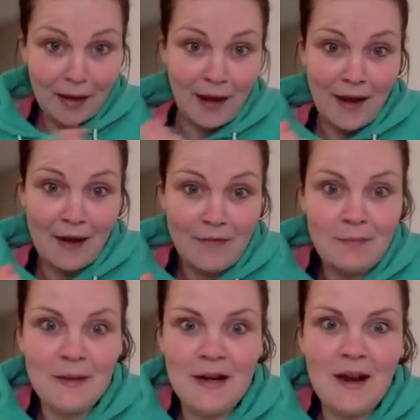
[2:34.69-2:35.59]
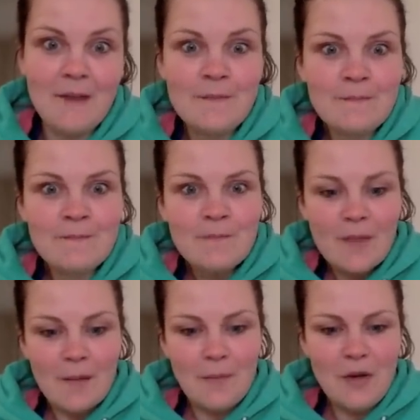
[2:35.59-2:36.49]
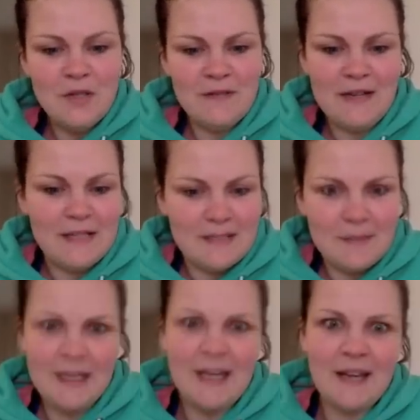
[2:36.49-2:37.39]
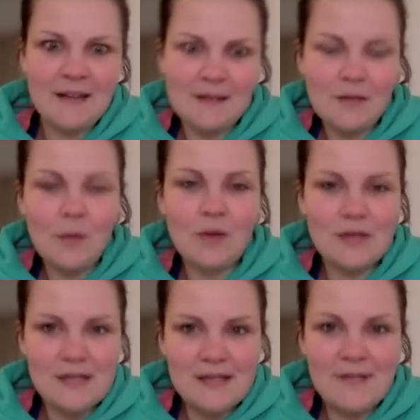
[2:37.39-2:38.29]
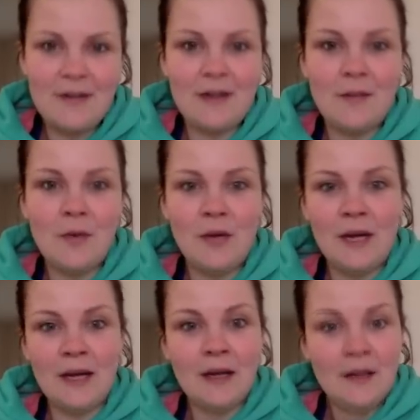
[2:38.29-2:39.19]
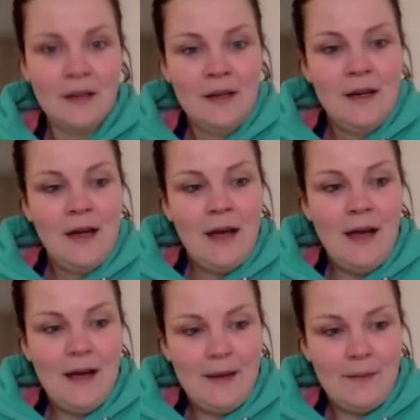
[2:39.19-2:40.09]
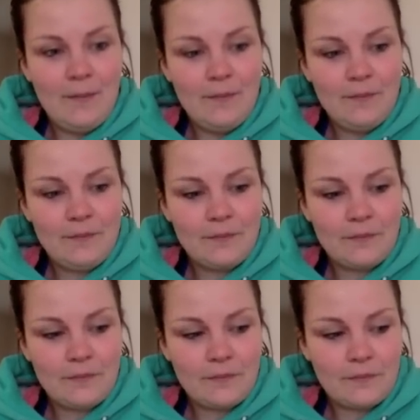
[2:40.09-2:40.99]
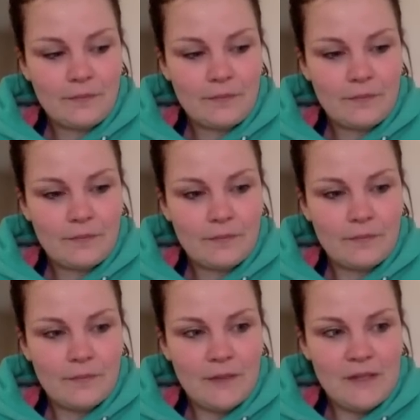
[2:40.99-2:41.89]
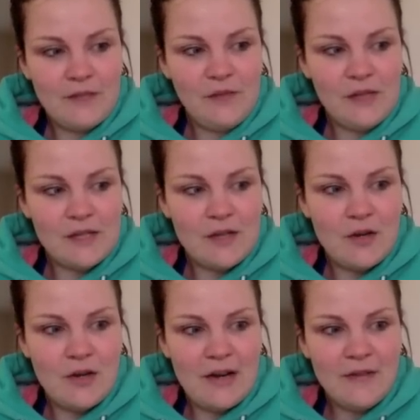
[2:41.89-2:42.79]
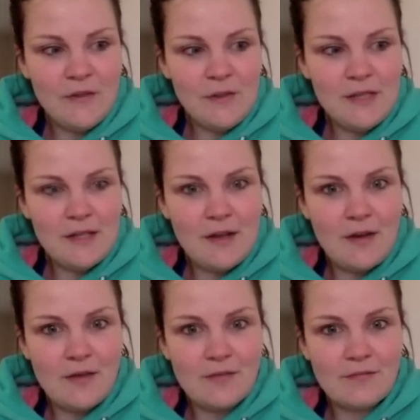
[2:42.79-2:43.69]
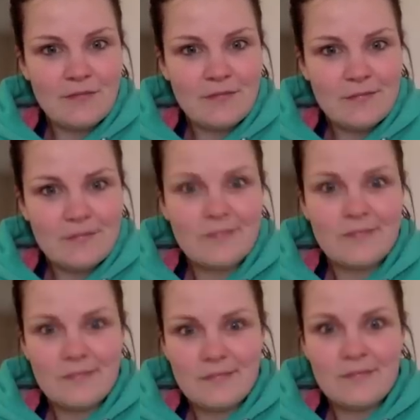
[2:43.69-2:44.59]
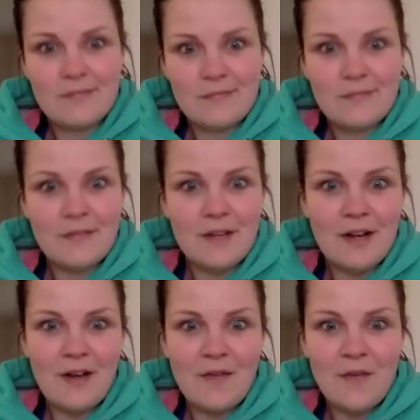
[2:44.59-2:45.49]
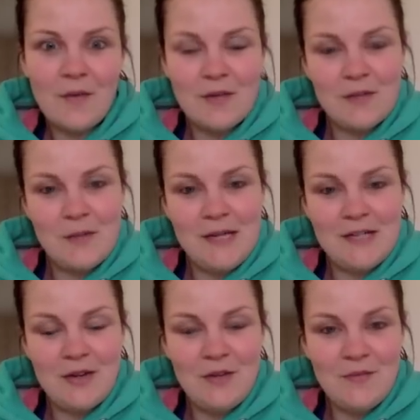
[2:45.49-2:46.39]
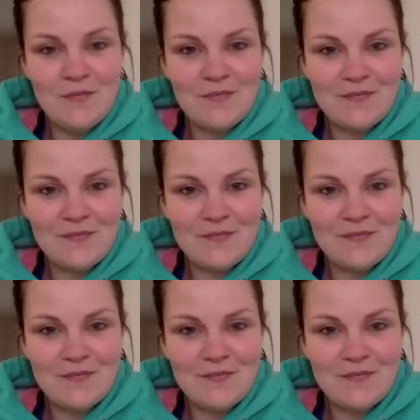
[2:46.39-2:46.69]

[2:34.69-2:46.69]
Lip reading: getting everybody motivated at blinking 6:45 in the morning. I just feel so good afterwards, so looking forward to week 2.